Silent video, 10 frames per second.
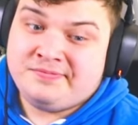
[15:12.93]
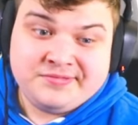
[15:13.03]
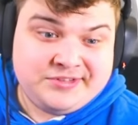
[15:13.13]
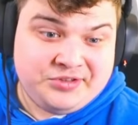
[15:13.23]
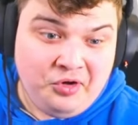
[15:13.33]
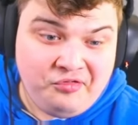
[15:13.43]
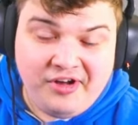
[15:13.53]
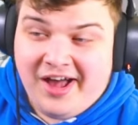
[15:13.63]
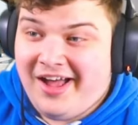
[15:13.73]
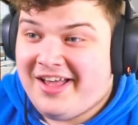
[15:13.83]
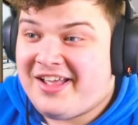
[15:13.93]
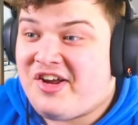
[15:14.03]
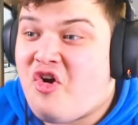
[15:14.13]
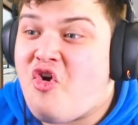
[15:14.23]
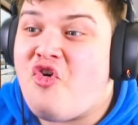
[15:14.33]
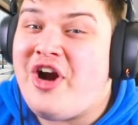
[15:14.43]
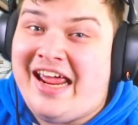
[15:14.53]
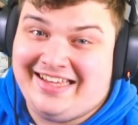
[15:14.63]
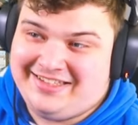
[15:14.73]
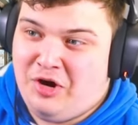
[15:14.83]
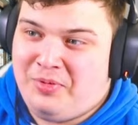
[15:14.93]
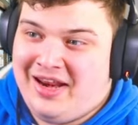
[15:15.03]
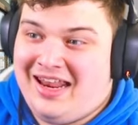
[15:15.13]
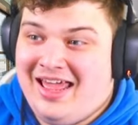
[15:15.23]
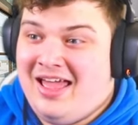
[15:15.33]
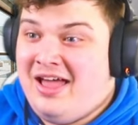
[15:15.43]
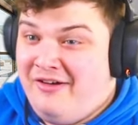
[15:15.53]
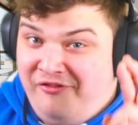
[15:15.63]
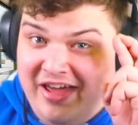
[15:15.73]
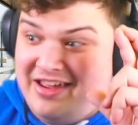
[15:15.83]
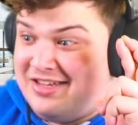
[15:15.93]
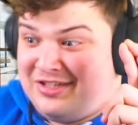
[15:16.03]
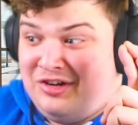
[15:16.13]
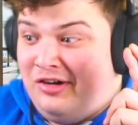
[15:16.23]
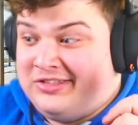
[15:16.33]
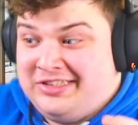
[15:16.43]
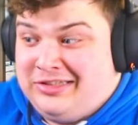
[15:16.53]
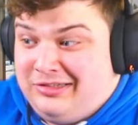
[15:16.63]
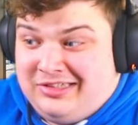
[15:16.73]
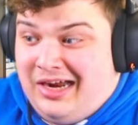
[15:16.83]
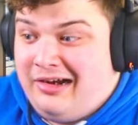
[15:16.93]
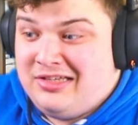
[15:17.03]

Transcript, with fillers: so far, crazy opening. Fingers crossed this luck carries